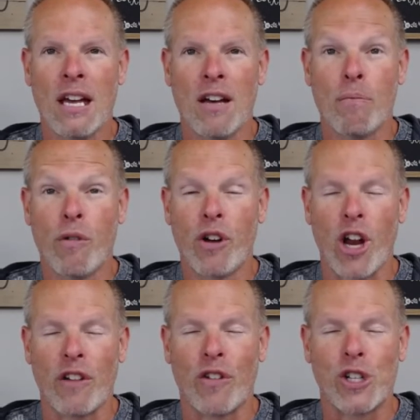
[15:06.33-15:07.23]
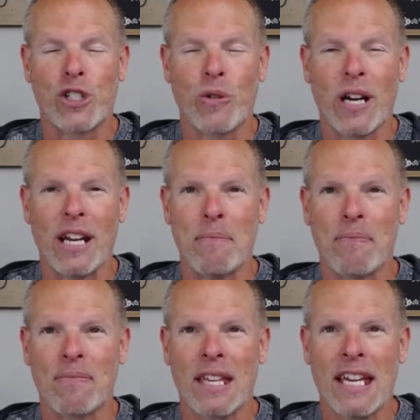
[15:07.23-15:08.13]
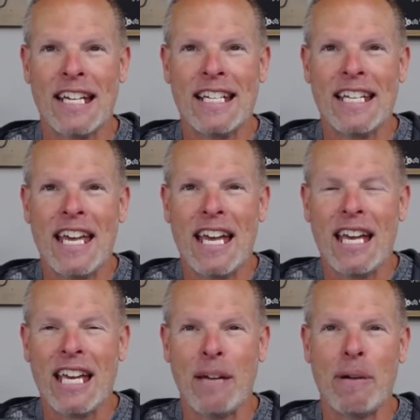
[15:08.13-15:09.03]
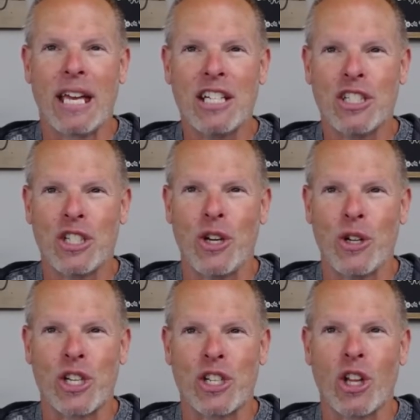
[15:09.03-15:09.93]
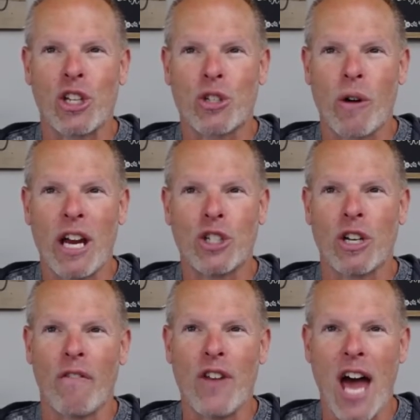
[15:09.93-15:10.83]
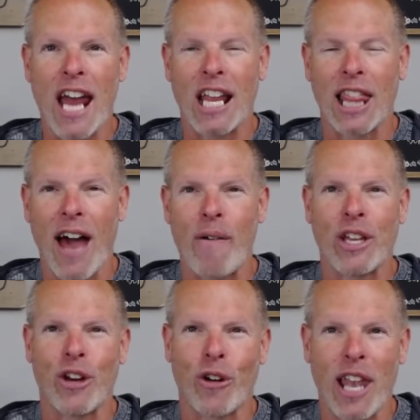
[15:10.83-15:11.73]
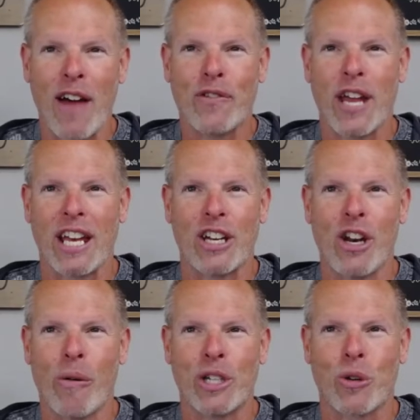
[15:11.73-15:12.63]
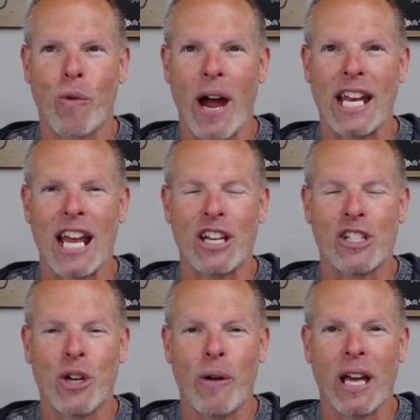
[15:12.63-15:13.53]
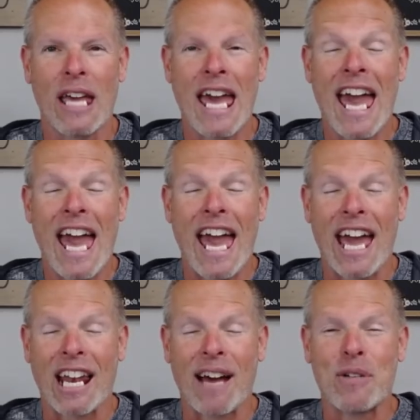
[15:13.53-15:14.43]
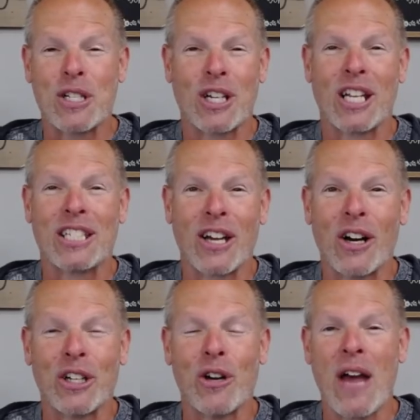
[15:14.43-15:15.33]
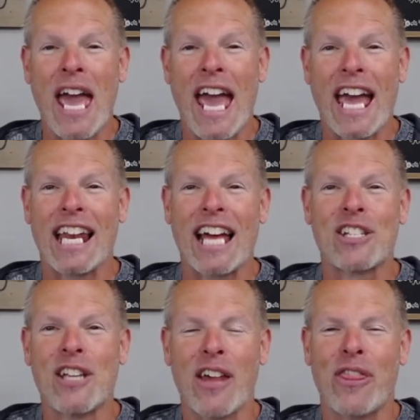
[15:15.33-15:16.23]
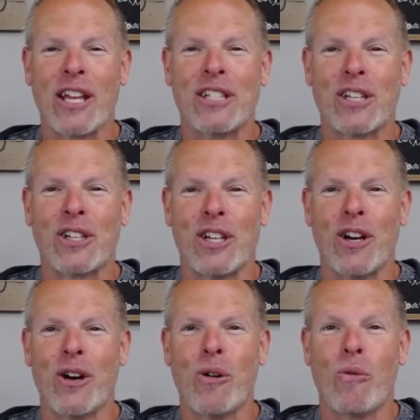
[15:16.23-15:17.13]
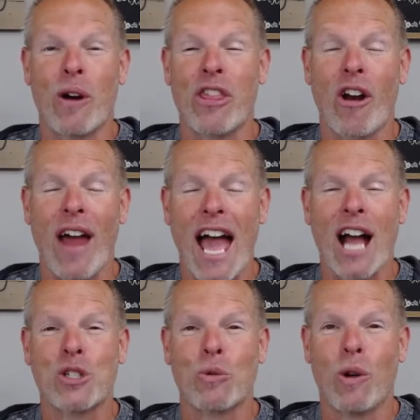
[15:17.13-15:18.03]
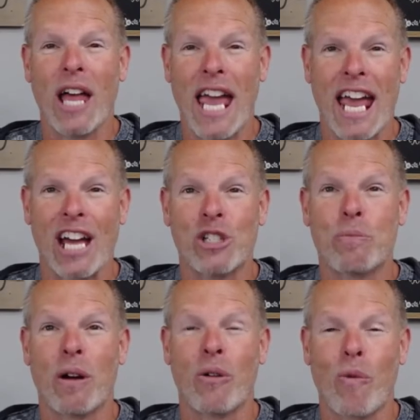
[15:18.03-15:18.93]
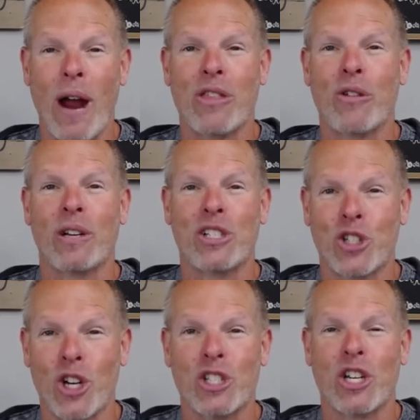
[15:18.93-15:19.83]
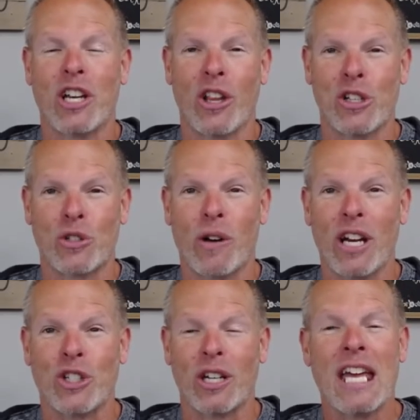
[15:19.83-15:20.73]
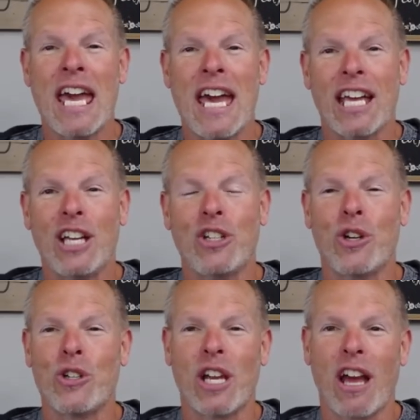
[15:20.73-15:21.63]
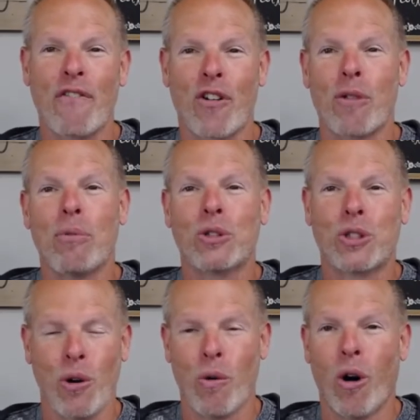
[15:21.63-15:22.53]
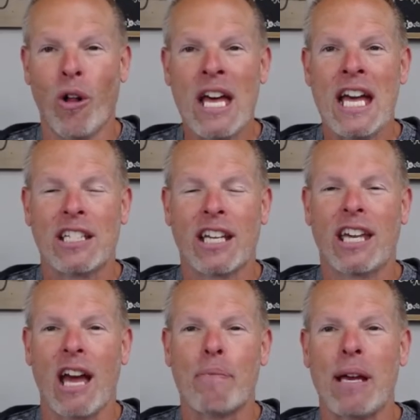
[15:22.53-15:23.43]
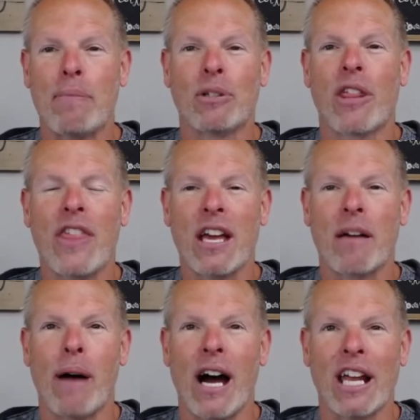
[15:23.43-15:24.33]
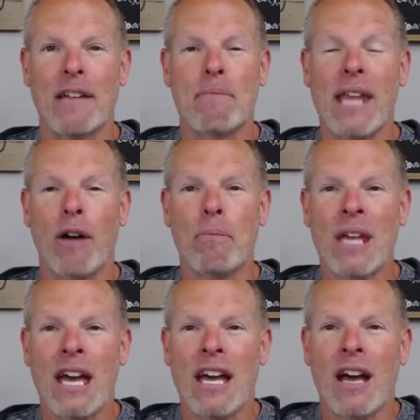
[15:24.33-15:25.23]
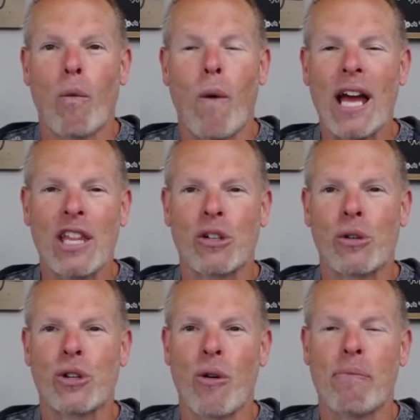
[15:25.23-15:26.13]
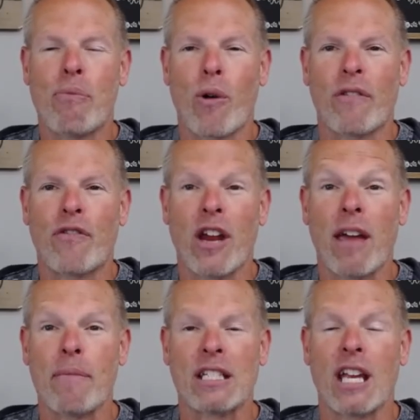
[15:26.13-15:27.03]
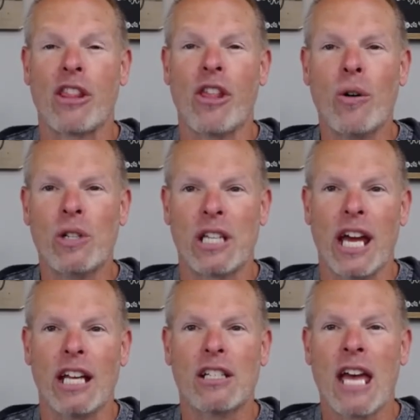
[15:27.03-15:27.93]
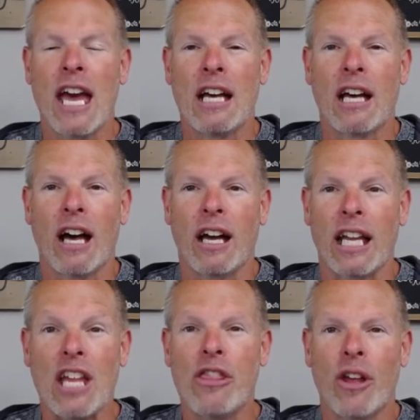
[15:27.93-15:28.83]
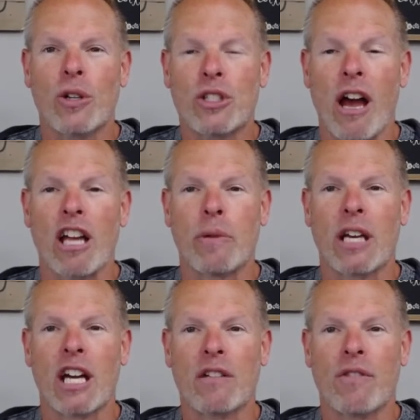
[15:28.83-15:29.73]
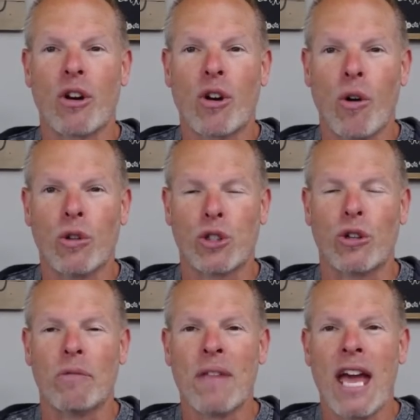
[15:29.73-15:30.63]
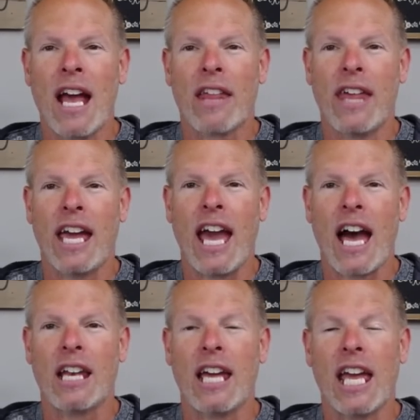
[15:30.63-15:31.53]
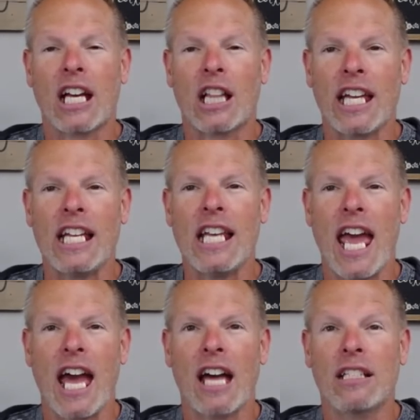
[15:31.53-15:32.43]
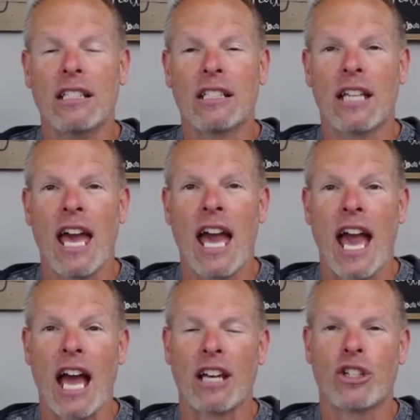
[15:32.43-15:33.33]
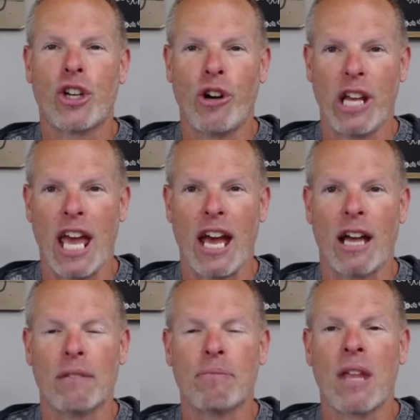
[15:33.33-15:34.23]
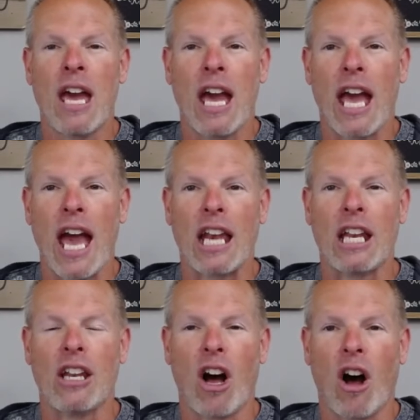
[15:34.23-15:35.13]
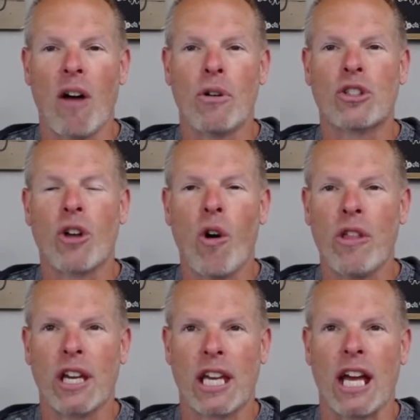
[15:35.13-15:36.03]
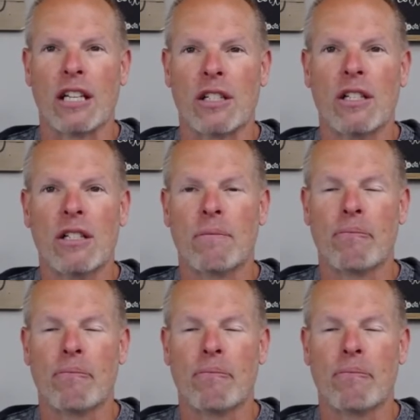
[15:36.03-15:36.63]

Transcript: Moving on to verse 3. He begins to use this illustration of not allowing your left hand to know what your right hand is doing. And I'm just going to tell you, it has nothing to do with our actual hands, but rather it's just an illustration. He's using a verbal tool to get people to think about it. Now, why this was so important for him is that in those days, in those times, because of their culture, they had a clean hand and a dirty hand. And in almost all the cases,